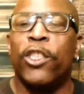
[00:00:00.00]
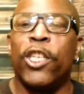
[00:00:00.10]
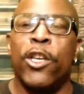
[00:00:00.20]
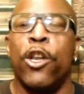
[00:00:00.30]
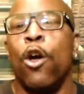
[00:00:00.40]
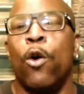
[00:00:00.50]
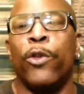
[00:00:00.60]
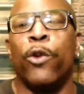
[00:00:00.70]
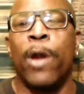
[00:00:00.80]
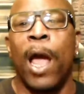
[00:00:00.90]
she know
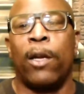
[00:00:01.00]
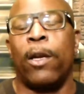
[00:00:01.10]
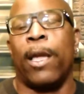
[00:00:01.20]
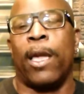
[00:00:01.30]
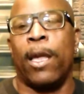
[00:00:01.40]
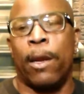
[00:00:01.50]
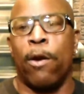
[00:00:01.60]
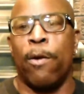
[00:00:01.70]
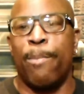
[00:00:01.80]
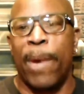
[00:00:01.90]
you're not going to hit
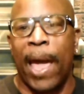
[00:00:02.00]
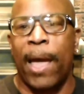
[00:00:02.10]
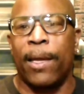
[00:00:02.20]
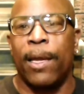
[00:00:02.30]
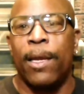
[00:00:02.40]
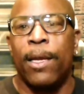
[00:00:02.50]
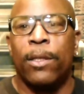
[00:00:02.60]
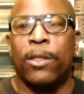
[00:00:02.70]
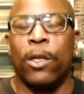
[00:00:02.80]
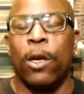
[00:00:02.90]
her back.
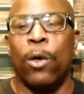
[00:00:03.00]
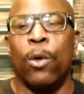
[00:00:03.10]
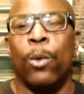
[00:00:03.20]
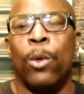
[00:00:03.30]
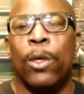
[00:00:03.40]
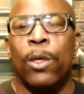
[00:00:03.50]
So